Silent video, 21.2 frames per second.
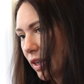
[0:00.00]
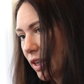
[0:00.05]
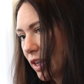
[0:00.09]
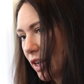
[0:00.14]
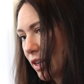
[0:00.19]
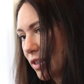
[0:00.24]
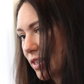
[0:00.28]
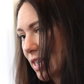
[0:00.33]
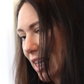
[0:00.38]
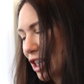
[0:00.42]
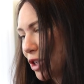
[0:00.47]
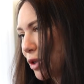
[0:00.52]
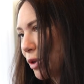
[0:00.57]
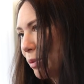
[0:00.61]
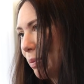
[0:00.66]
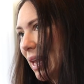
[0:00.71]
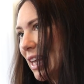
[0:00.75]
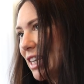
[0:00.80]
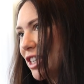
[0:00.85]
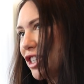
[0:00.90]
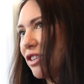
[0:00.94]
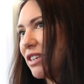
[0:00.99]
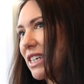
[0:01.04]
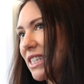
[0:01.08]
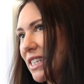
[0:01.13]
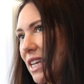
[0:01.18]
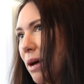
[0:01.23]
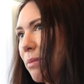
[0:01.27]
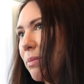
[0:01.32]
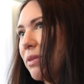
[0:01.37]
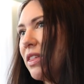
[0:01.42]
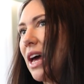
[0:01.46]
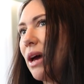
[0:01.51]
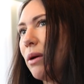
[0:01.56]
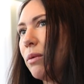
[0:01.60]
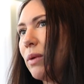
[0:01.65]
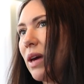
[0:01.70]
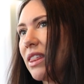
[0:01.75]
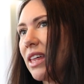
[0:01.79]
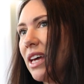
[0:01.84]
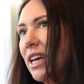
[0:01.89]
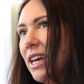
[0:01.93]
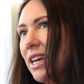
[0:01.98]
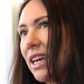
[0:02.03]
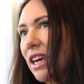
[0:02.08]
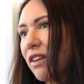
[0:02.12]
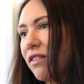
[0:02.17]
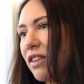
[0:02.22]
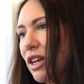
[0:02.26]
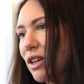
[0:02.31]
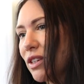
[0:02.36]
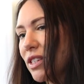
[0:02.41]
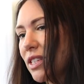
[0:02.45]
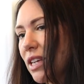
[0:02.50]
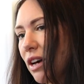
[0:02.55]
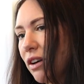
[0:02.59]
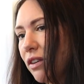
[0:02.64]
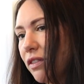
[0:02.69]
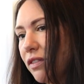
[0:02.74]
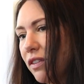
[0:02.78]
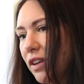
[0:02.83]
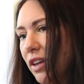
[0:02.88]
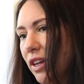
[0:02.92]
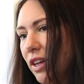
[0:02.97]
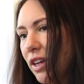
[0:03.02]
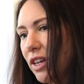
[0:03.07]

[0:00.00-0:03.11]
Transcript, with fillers: you know, sexual pleasure is up there with giving yourself,